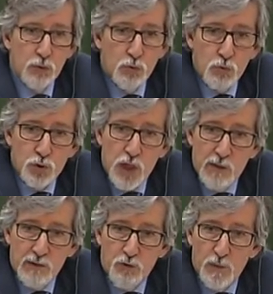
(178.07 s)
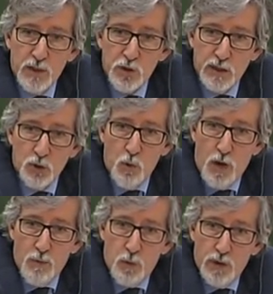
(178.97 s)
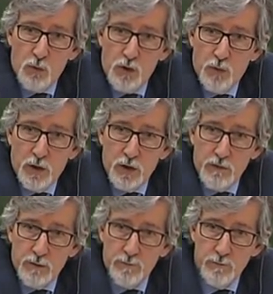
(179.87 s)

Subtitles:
to share information and cooperate with one another.